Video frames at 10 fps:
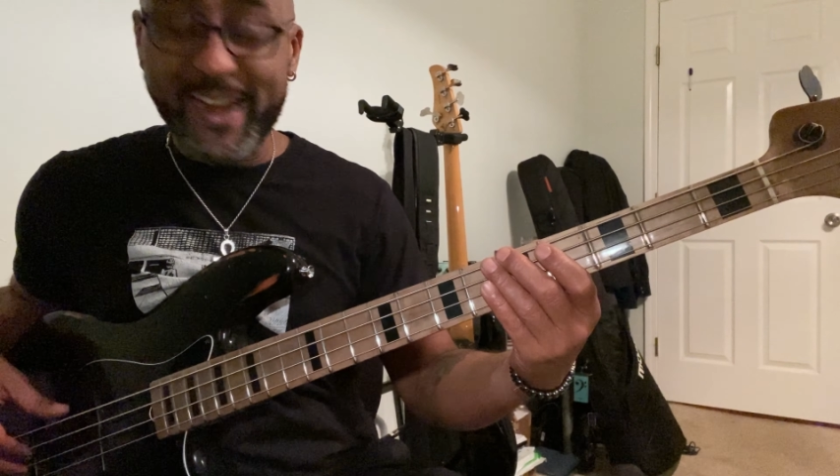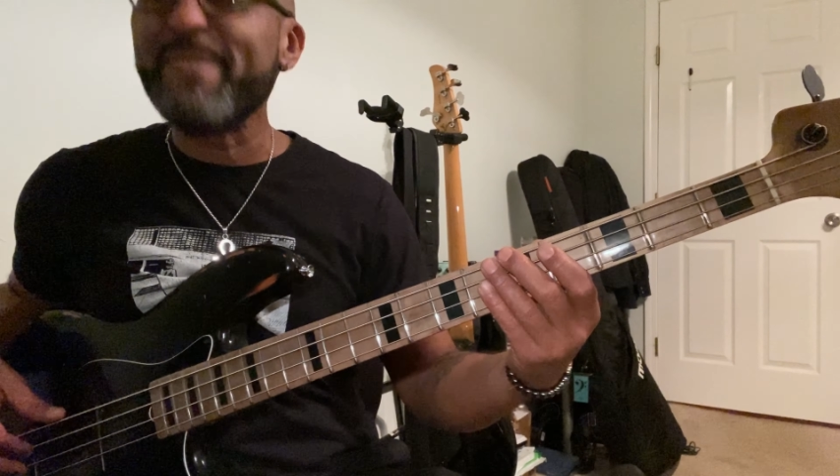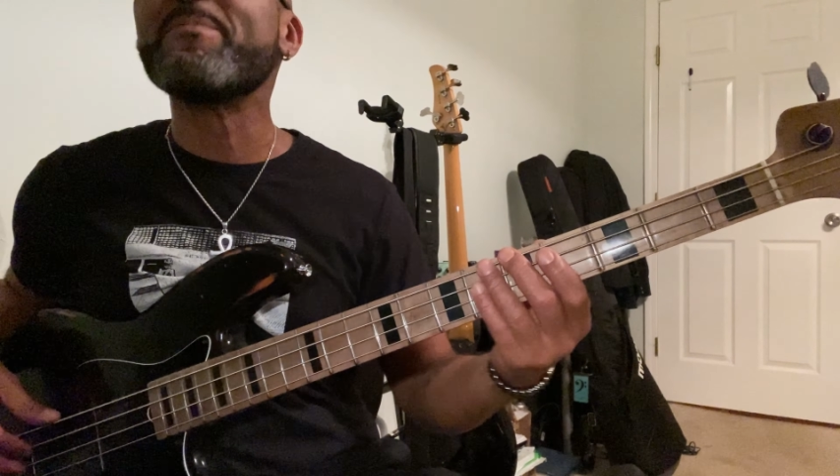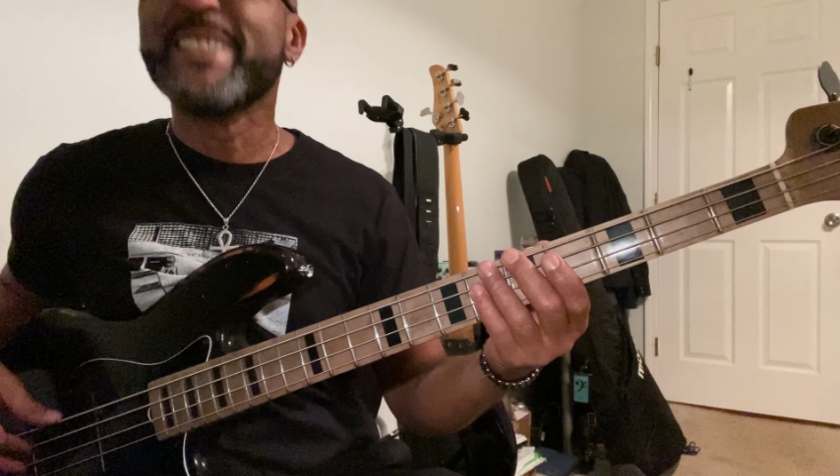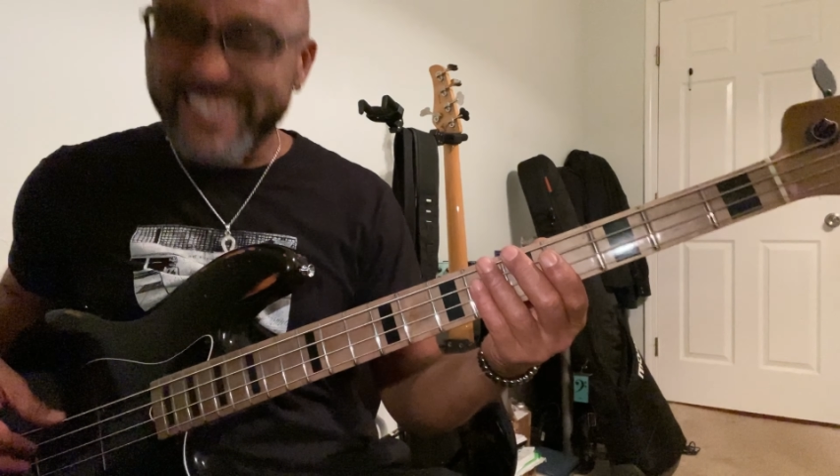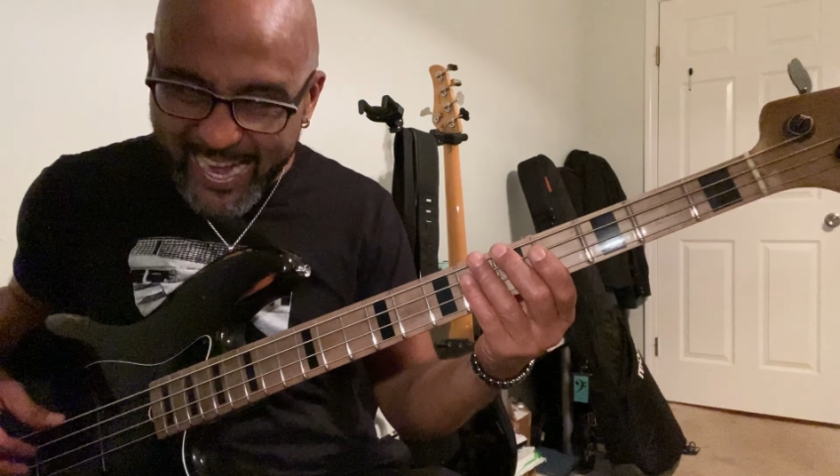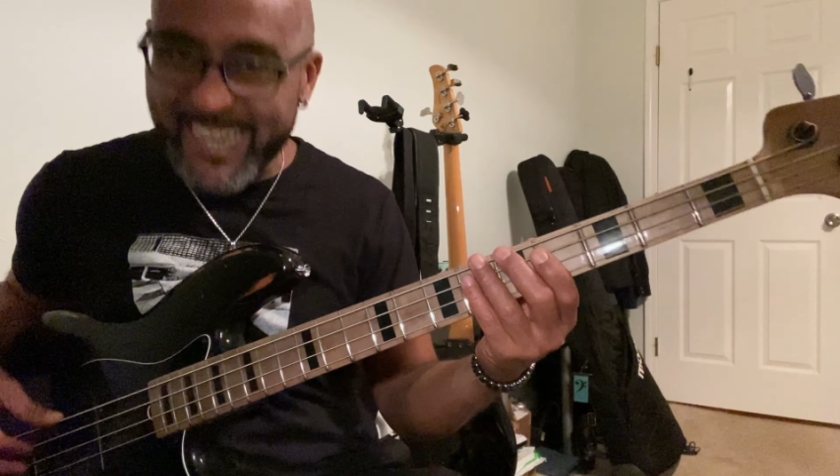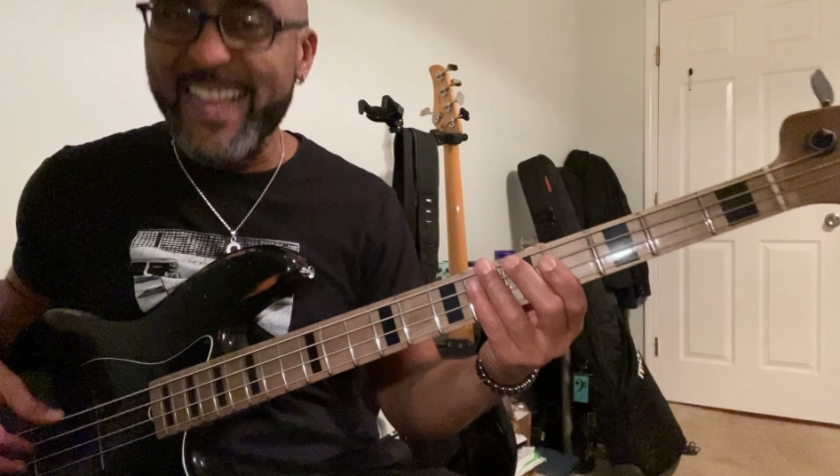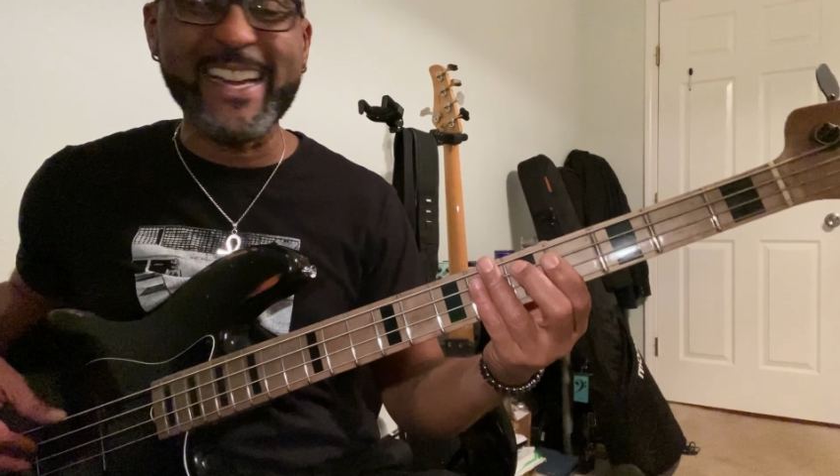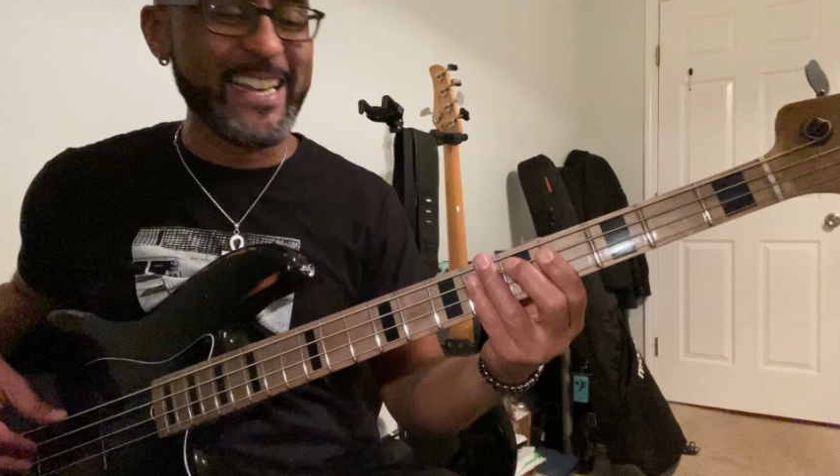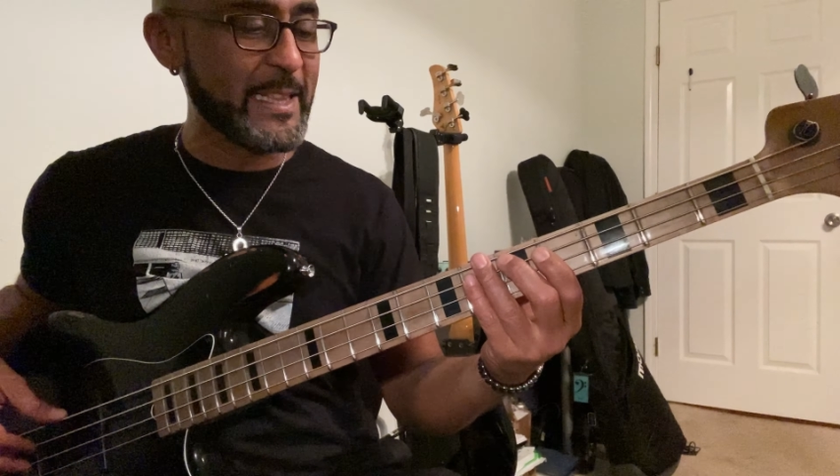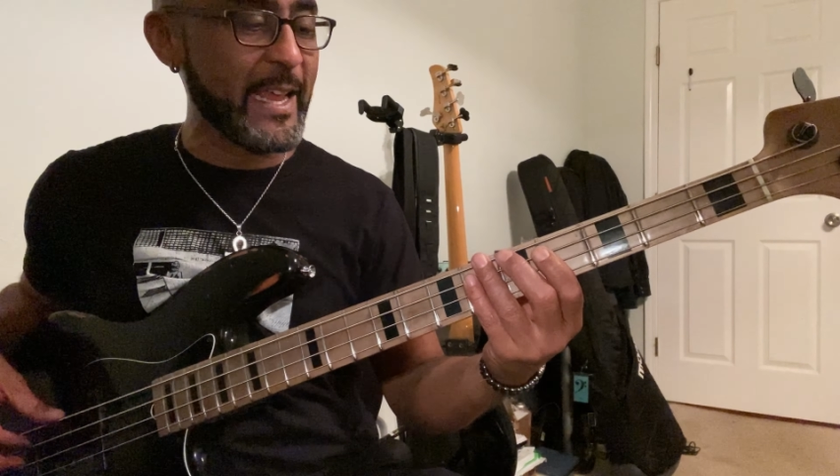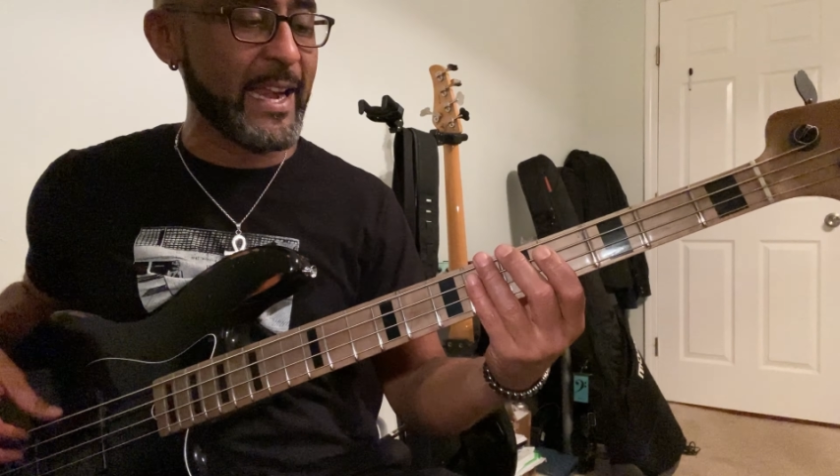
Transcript: I'm not editing that